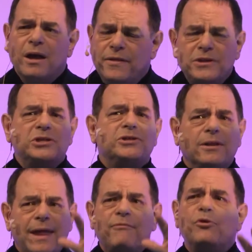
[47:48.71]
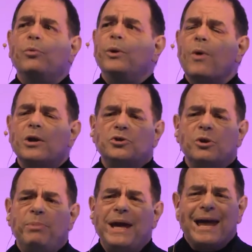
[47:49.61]
This is the level we want you
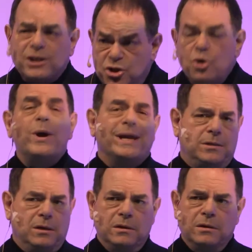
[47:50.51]
to be at. Do it.